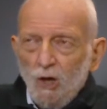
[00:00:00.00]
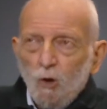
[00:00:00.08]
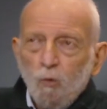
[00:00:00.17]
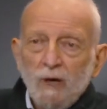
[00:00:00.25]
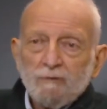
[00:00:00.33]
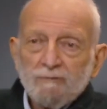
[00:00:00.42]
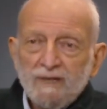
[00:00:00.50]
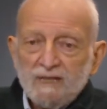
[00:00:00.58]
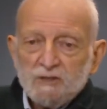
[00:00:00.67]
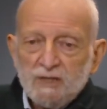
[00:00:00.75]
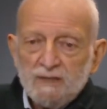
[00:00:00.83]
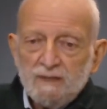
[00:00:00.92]
One
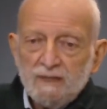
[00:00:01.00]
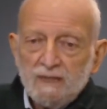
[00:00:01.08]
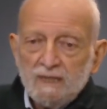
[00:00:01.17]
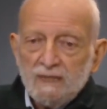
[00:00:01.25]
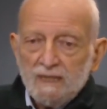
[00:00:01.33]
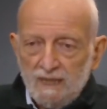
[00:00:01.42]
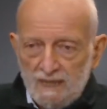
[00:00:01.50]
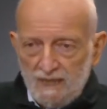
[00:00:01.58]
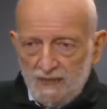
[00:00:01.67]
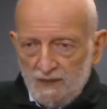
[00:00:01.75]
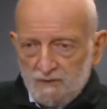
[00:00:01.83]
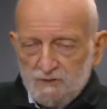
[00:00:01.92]
region
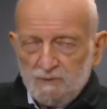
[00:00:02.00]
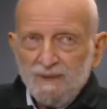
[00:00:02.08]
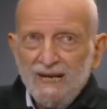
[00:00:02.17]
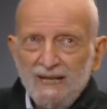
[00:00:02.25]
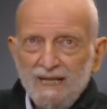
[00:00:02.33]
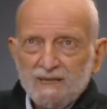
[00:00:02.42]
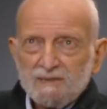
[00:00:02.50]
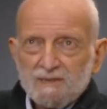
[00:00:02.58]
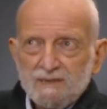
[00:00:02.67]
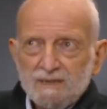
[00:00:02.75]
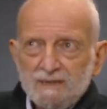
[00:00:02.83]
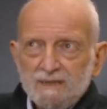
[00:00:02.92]
is the Middle
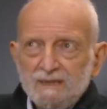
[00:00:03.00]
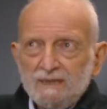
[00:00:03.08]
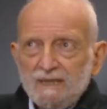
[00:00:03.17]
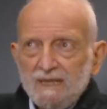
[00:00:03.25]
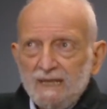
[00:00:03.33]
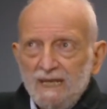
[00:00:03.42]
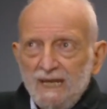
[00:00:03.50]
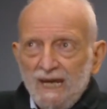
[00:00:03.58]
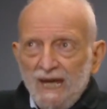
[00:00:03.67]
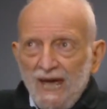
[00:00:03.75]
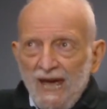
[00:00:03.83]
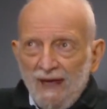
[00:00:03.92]
East,
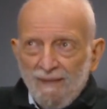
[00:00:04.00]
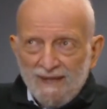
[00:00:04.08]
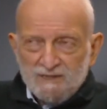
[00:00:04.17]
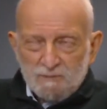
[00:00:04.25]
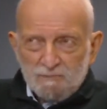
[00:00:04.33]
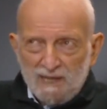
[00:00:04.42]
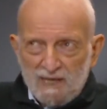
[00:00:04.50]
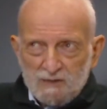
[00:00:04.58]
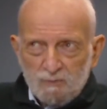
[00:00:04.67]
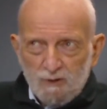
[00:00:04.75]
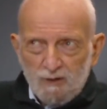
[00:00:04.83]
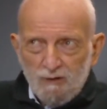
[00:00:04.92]
and that's a
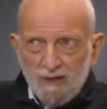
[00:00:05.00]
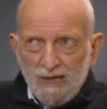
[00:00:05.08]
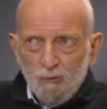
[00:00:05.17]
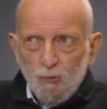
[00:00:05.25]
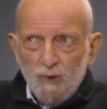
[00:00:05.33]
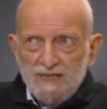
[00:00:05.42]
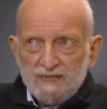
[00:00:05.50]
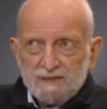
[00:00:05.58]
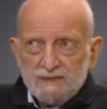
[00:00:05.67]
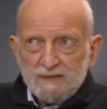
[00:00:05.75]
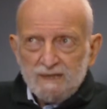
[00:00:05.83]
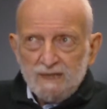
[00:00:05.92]
place where you get wheat,
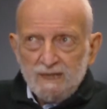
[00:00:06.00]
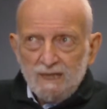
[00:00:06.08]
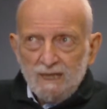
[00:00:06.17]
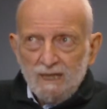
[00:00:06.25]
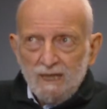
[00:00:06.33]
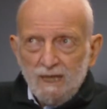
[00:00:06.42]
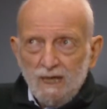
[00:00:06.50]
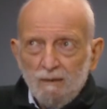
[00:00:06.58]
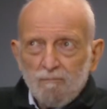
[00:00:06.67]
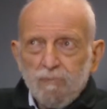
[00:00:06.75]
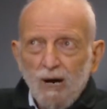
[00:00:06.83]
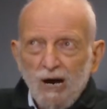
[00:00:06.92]

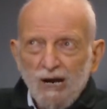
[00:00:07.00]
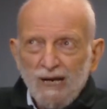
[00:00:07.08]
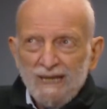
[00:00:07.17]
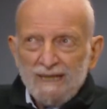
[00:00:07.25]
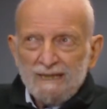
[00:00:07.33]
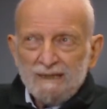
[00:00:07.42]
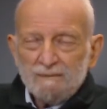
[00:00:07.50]
barley,